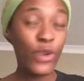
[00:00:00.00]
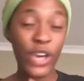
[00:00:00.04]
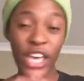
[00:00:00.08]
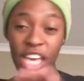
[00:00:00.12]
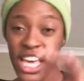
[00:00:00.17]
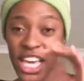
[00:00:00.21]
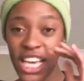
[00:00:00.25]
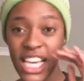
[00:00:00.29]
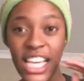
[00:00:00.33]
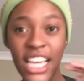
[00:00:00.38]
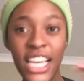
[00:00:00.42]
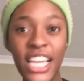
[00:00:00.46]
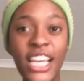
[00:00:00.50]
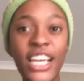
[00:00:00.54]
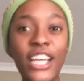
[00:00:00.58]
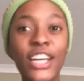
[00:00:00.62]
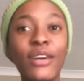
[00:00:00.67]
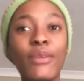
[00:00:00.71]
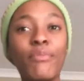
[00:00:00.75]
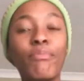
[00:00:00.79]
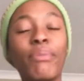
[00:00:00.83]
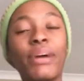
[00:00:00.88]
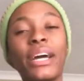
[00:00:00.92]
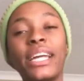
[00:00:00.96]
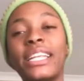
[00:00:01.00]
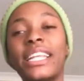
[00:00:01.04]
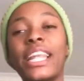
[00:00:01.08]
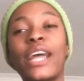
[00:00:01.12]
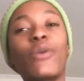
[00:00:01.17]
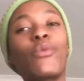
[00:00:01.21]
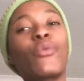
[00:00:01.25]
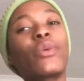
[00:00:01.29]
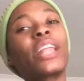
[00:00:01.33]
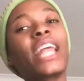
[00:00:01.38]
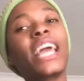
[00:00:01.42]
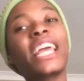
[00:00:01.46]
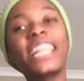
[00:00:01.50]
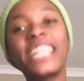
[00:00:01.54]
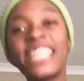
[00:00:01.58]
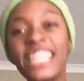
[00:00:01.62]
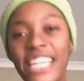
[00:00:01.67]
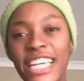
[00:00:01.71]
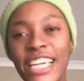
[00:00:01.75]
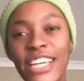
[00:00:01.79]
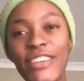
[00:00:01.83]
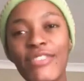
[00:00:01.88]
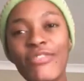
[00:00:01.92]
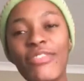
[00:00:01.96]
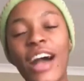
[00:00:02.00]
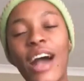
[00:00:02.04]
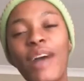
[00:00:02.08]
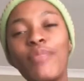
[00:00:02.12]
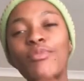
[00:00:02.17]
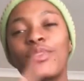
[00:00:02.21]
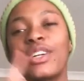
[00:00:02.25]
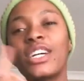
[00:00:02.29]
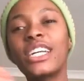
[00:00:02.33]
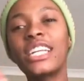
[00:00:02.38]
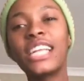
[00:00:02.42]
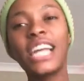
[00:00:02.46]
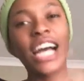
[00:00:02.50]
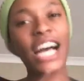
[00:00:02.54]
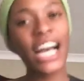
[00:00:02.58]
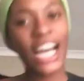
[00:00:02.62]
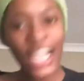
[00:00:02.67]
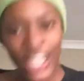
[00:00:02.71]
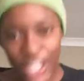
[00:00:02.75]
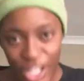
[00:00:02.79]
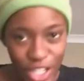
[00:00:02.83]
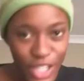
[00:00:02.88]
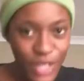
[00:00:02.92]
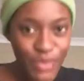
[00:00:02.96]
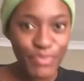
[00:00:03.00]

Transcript: away, but like when I leave, I'm gonna